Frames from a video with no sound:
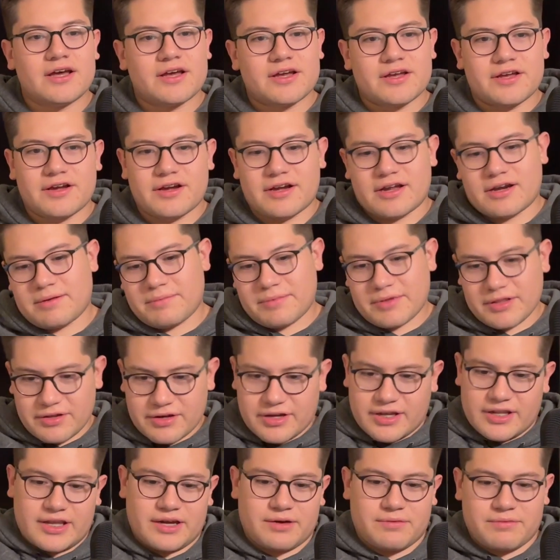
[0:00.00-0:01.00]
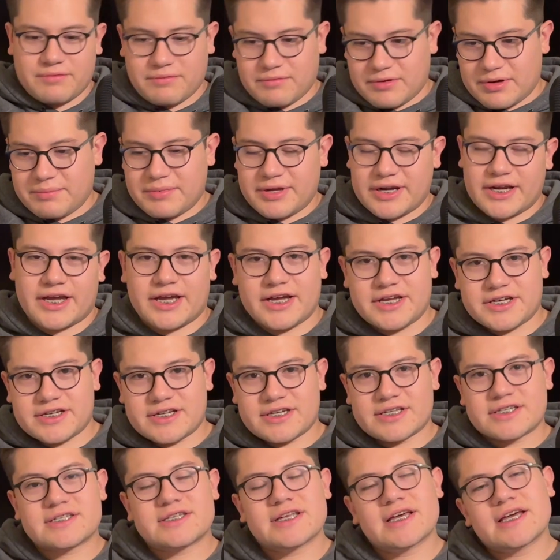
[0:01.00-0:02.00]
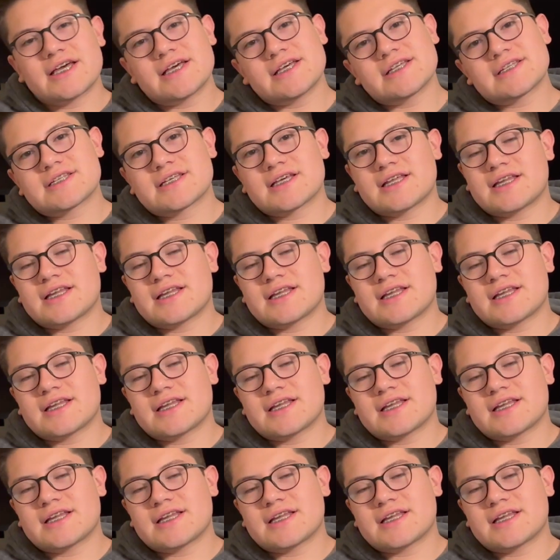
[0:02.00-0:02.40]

you're gonna be looking like, well, what medication is this,